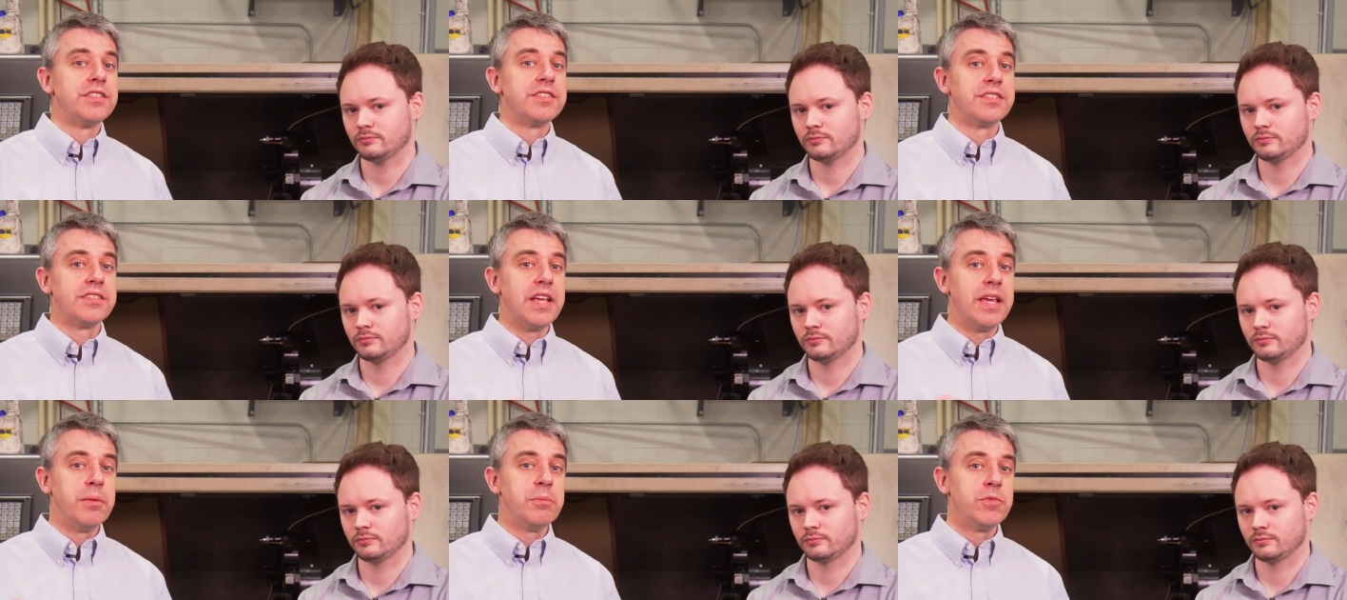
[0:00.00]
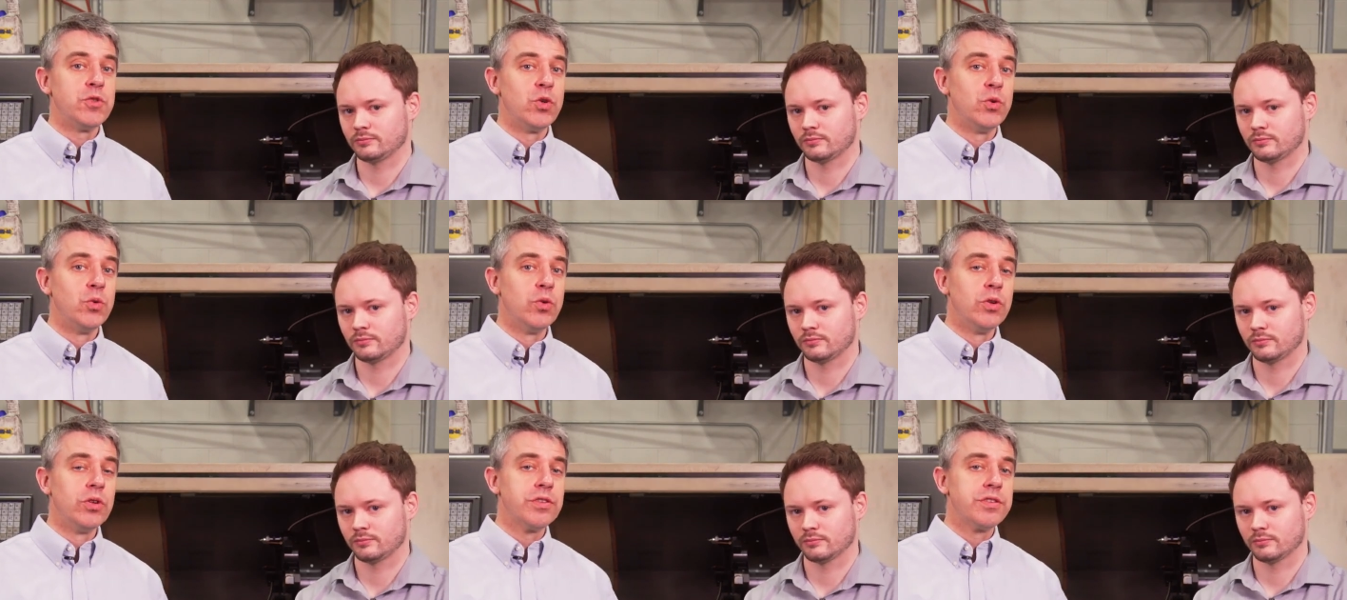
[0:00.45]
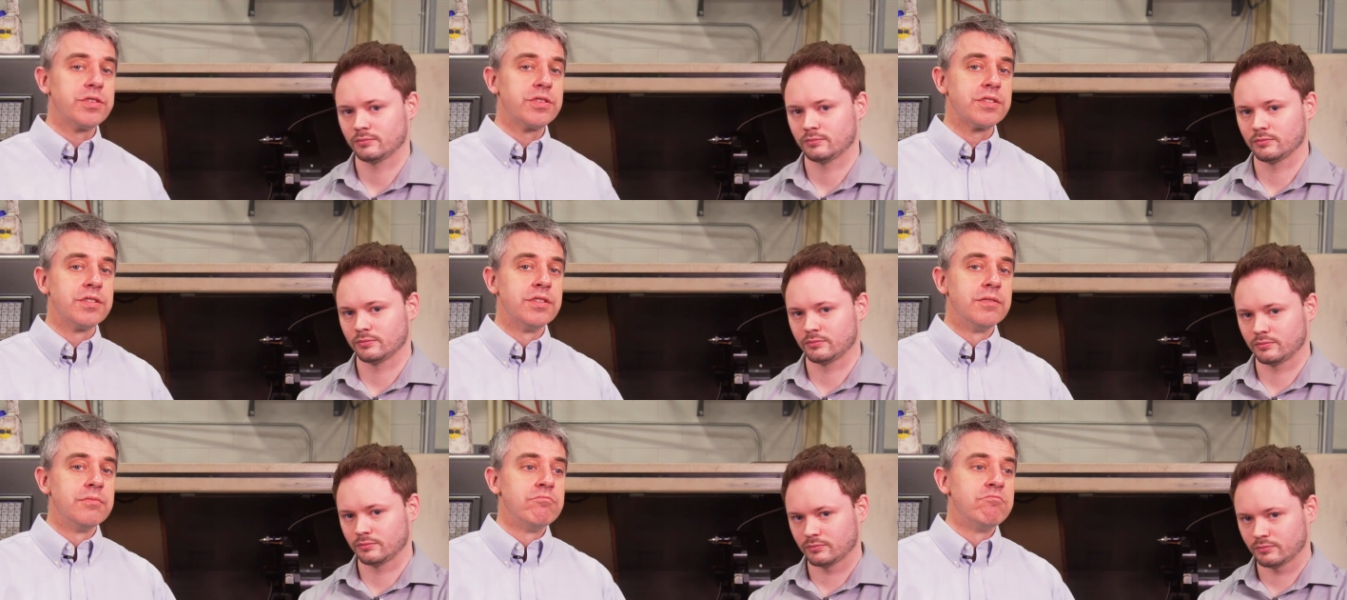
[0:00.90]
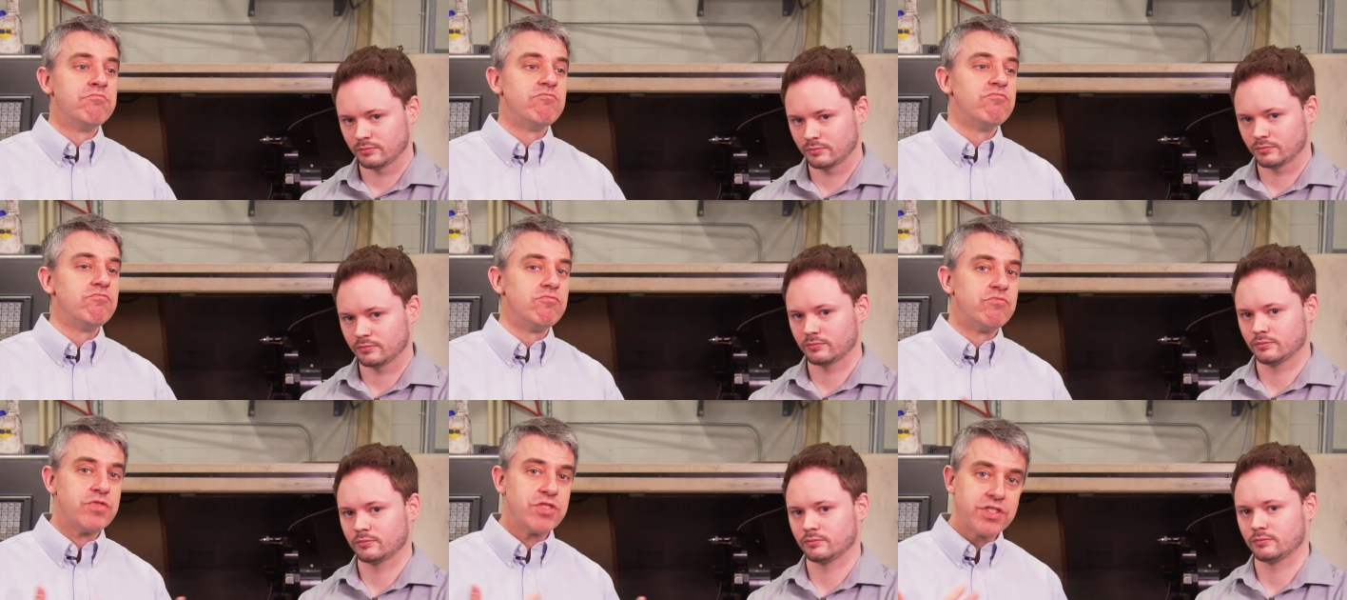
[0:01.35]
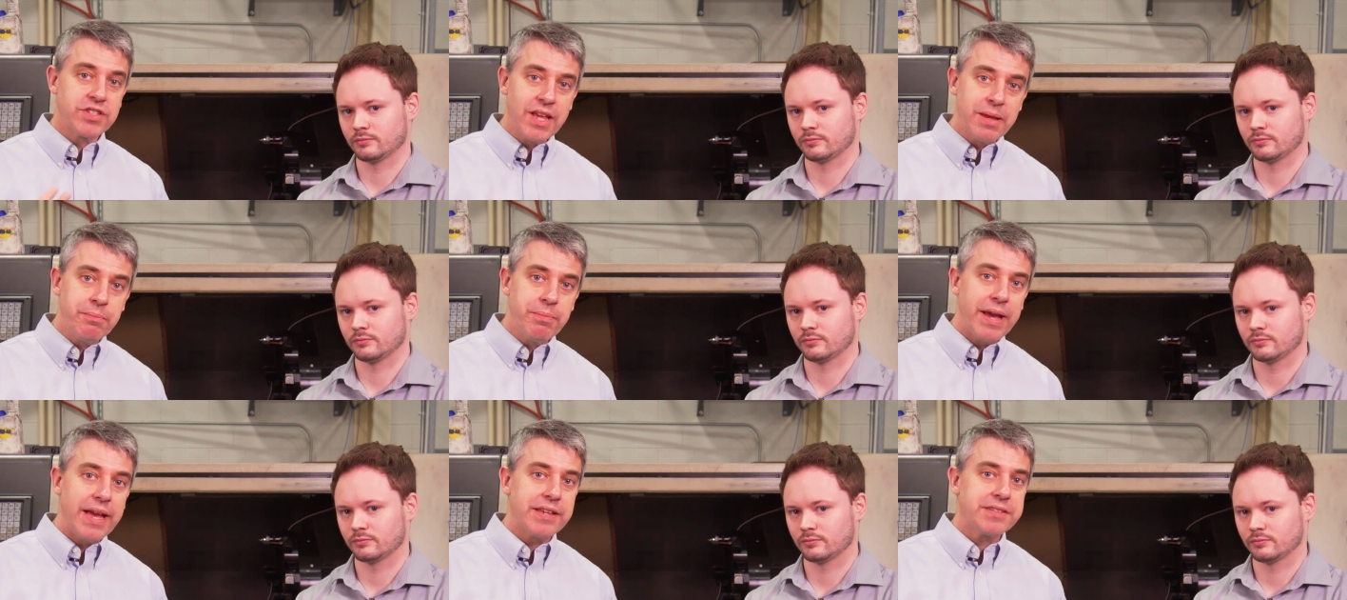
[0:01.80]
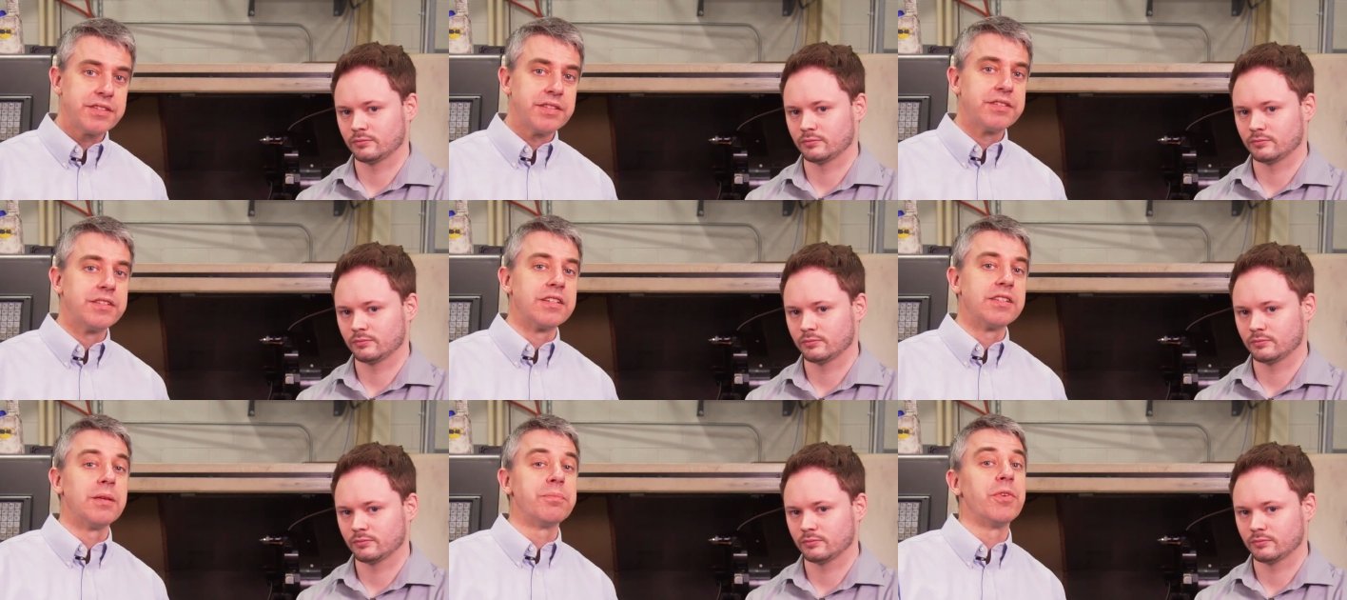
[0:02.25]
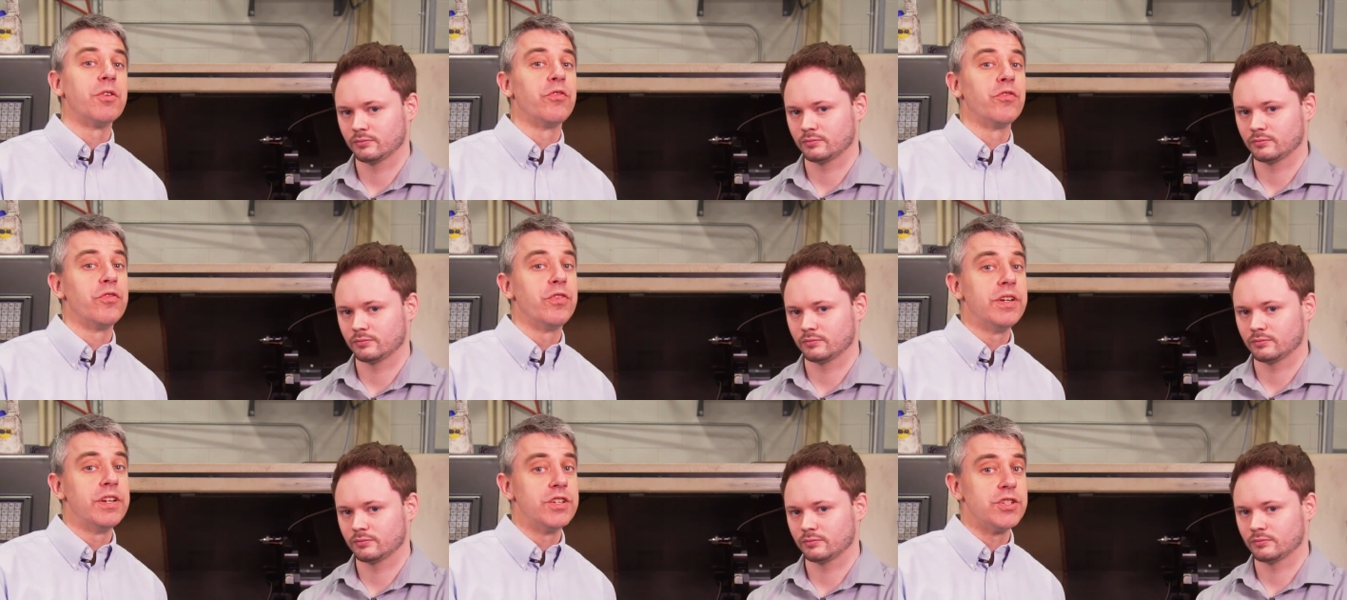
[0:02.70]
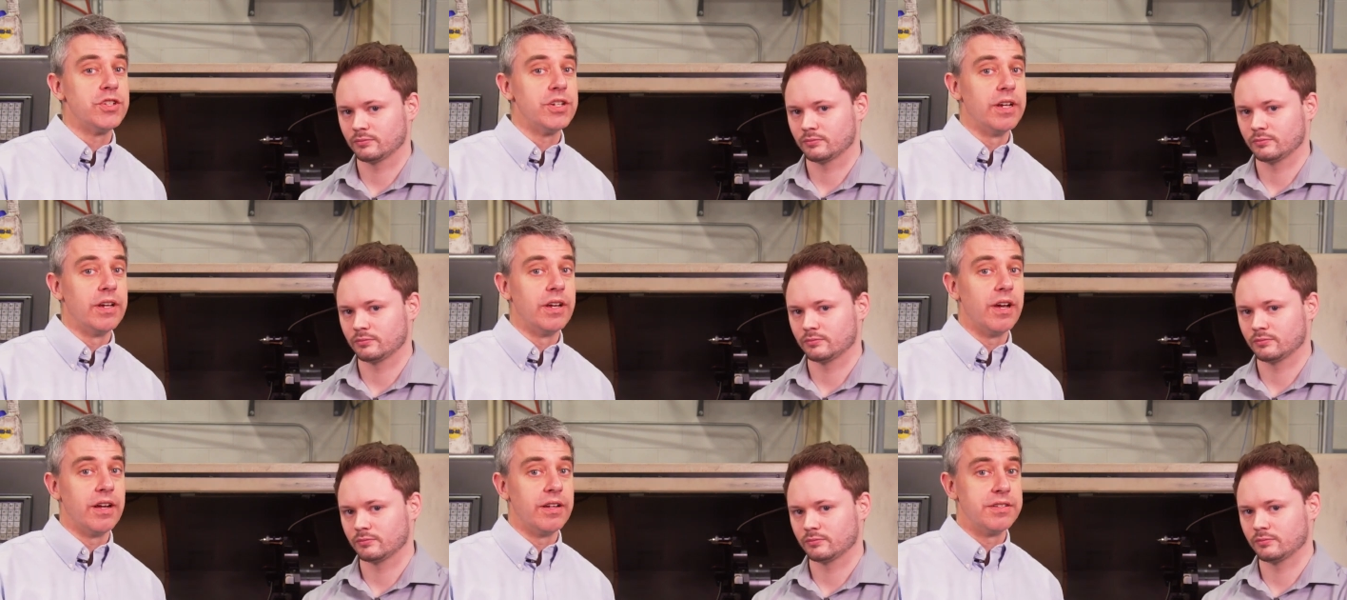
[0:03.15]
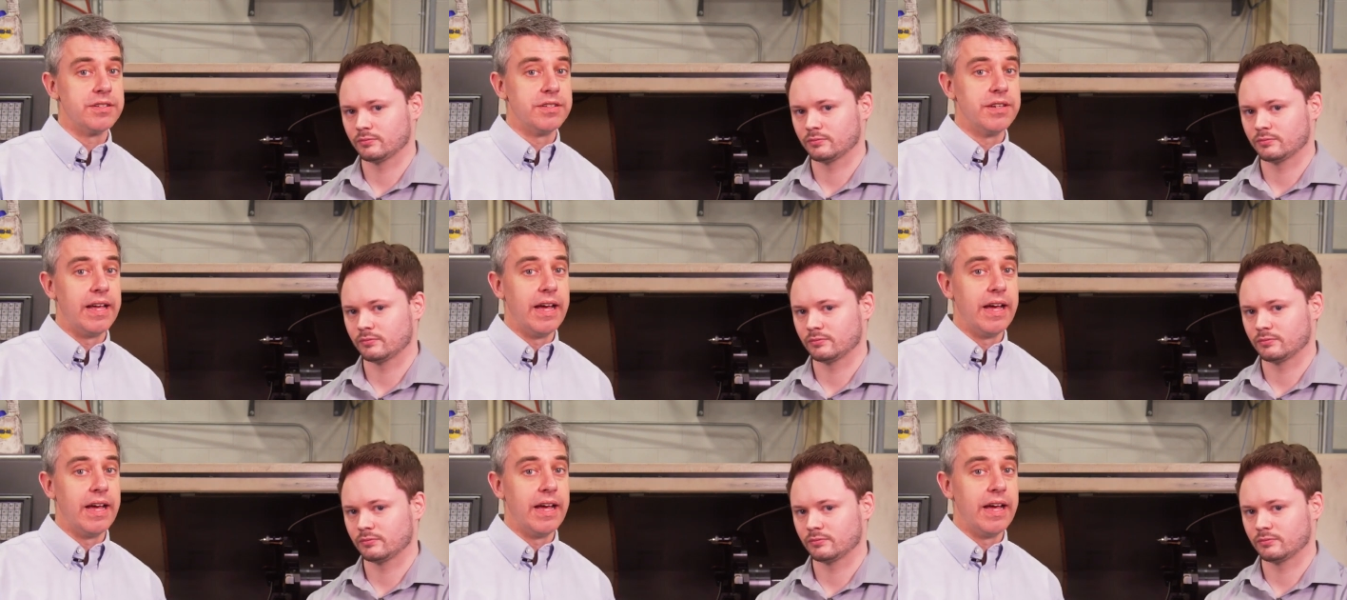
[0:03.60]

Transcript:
Speaker 1: Same tools, same passes, except they're finishing cuts